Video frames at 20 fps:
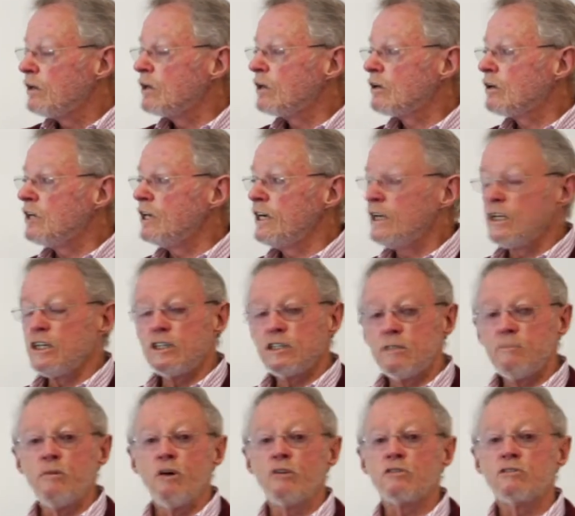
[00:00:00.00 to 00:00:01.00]
Clearly,
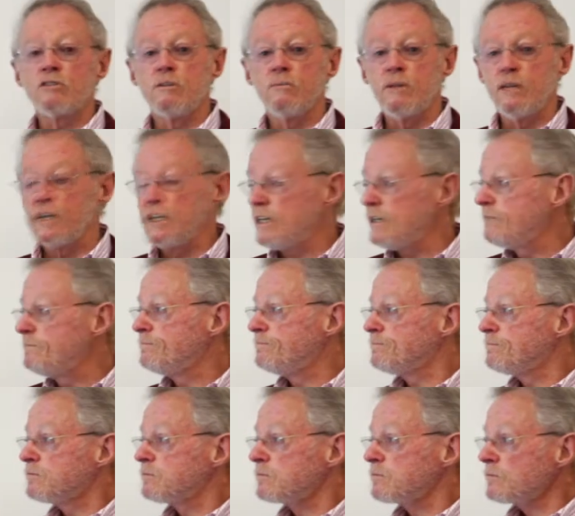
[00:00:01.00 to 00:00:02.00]
demonstrably,
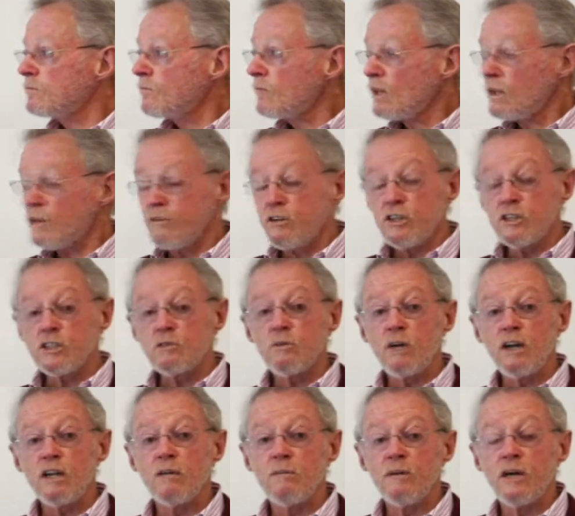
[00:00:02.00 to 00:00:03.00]
this is
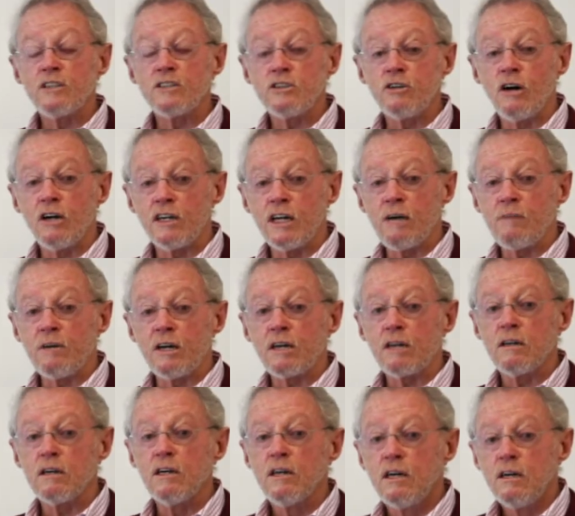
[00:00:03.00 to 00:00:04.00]
one of the most
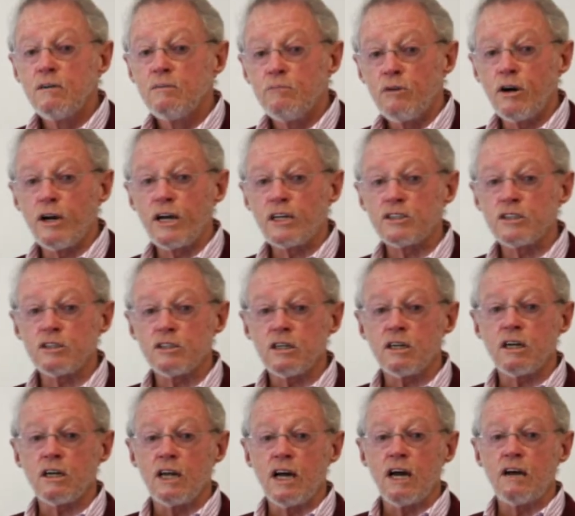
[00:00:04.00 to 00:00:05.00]
dynamic products that you
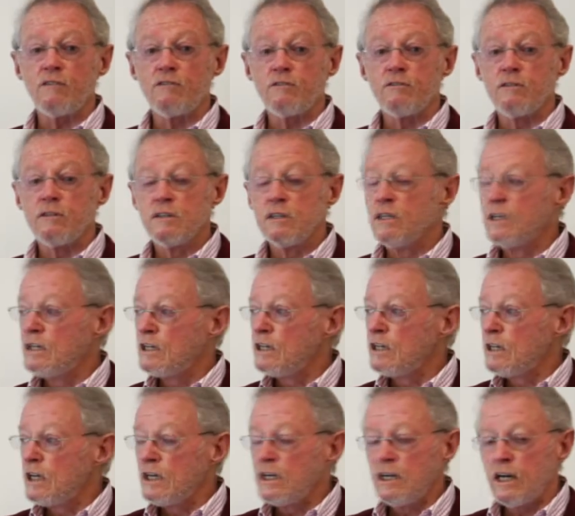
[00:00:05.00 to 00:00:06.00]
can have
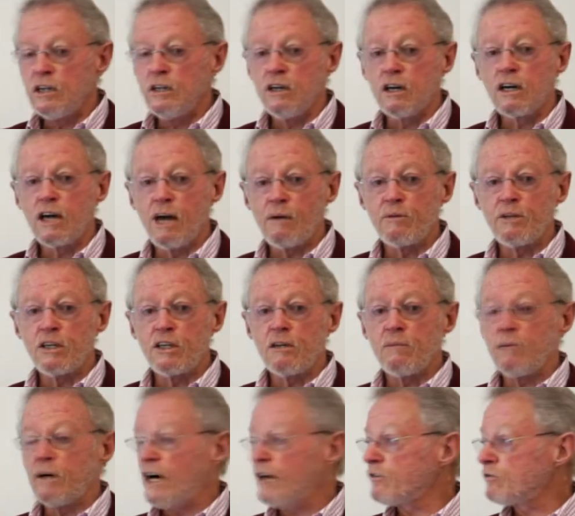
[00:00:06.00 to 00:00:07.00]
in your cupboard in the
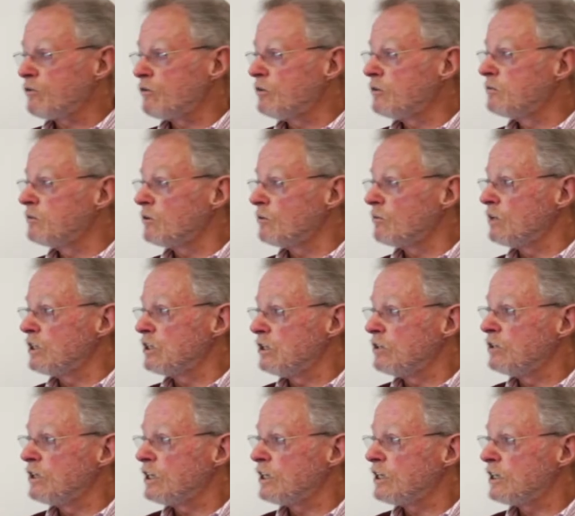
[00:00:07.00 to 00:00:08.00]
bathroom, that when you
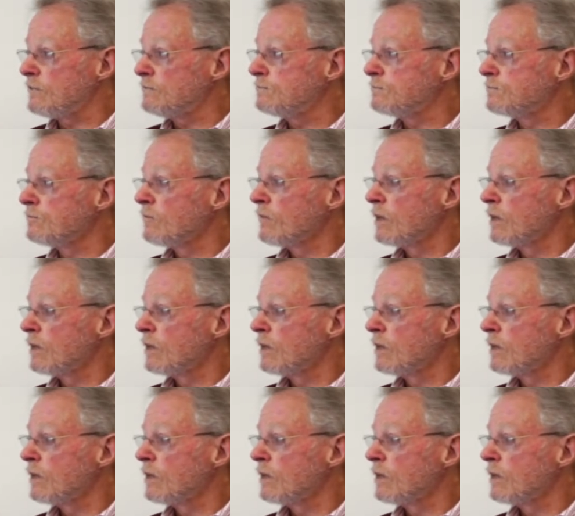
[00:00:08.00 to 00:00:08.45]
need it,